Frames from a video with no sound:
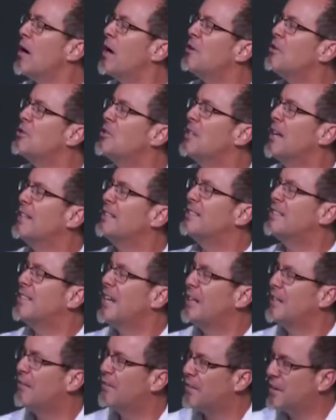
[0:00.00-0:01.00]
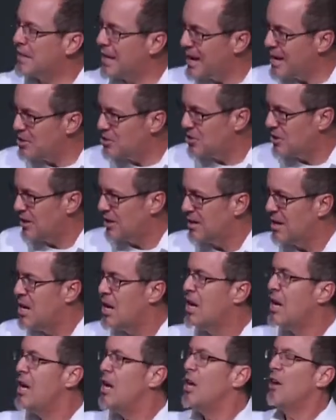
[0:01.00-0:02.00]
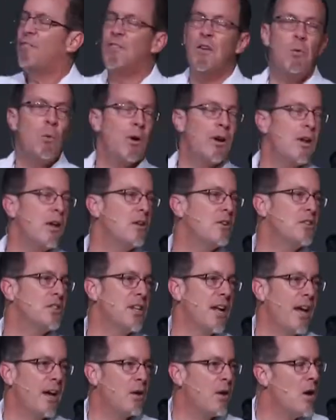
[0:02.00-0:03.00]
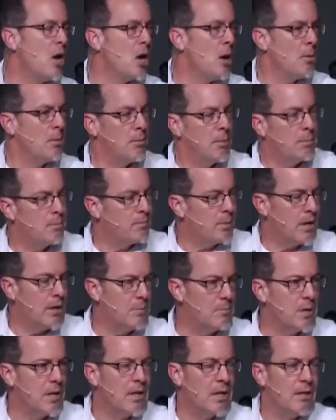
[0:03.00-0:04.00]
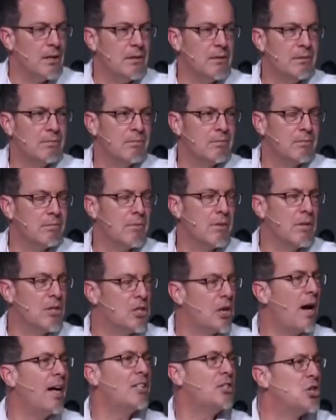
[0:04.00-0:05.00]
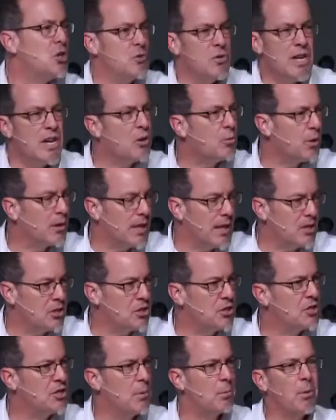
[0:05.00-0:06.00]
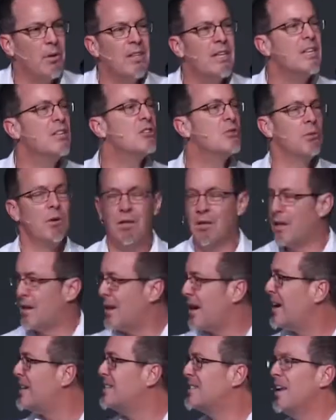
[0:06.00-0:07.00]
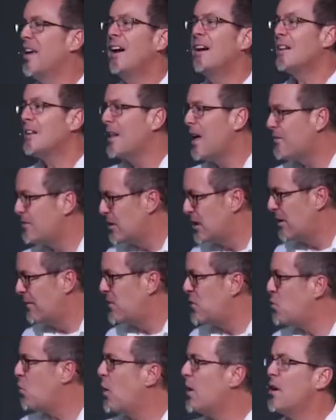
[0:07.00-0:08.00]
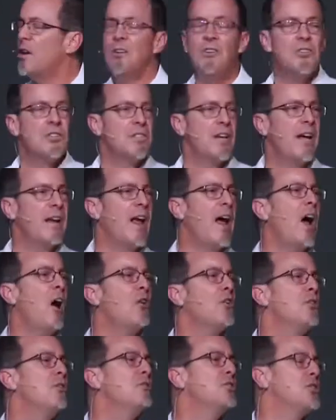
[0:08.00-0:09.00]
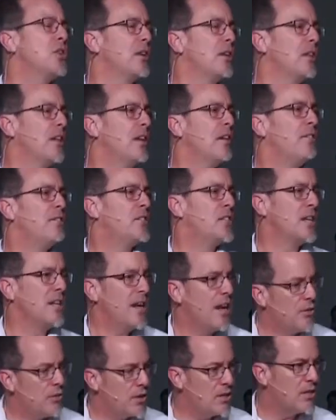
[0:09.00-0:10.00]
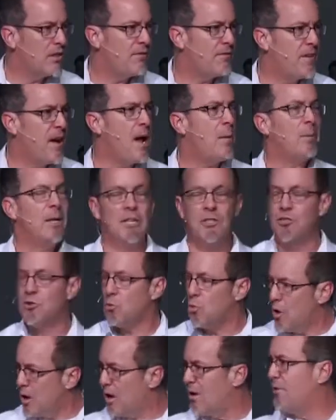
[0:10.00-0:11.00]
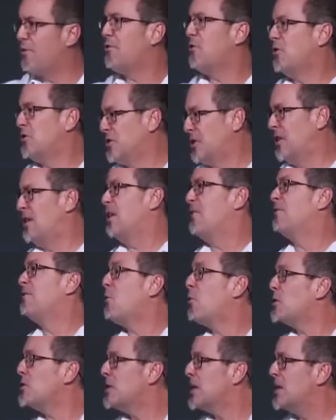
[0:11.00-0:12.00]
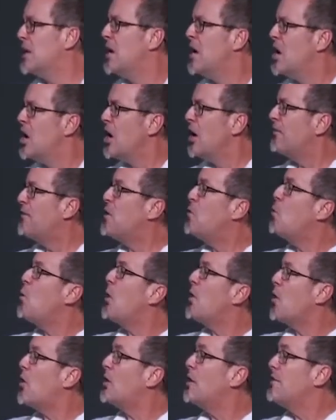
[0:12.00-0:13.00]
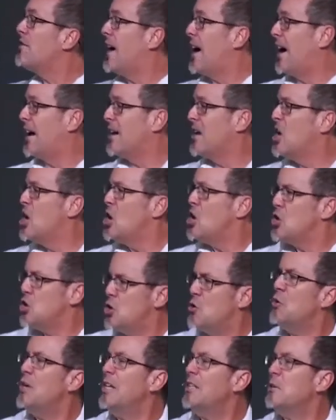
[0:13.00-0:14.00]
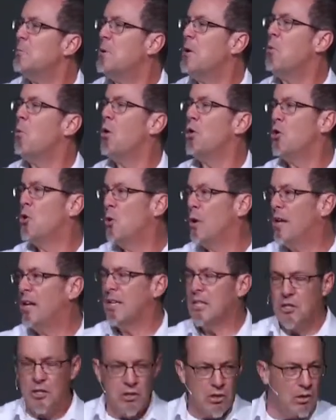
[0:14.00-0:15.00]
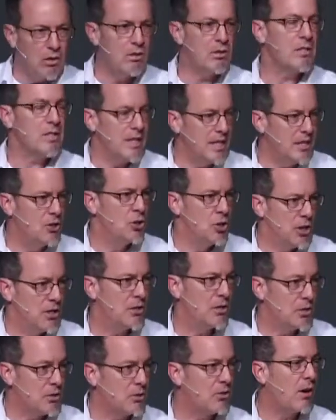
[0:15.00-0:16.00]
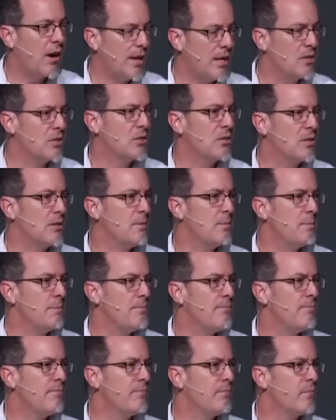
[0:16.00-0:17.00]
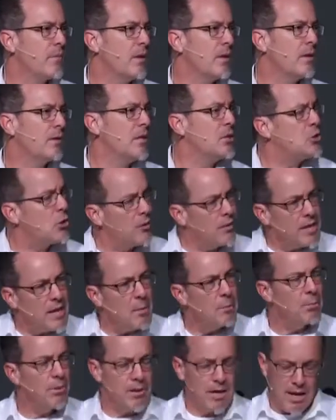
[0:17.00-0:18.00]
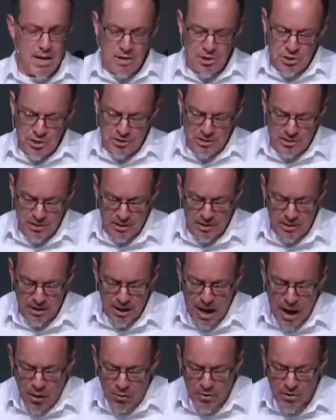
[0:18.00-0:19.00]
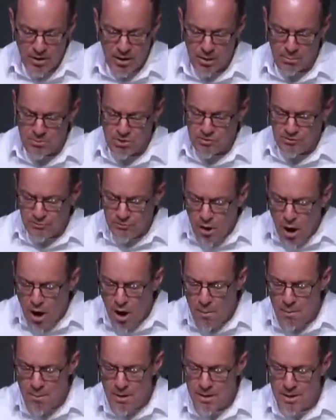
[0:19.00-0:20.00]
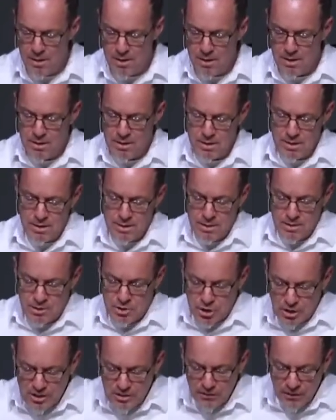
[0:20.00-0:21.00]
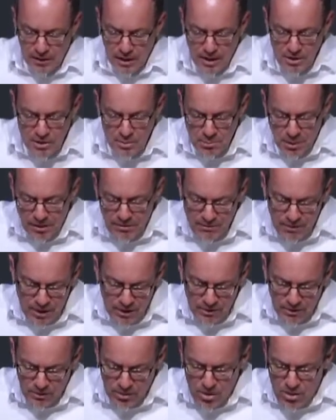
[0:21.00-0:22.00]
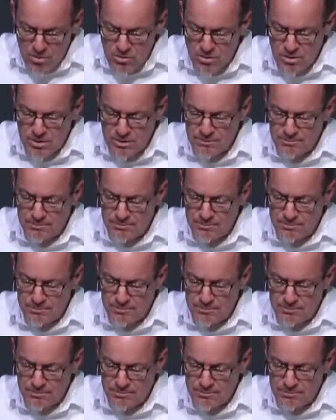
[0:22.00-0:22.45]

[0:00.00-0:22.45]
to understand sanctification, if you want to understand um, God's unique relationship with Israel in 9, 10, and 11. If you want to understand how you should live together as a family in 12, 13, and 14, if you want all of that, you need to be one who exalts in Jesus Christ. These are all the implications and the outcomes from justification by faith alone.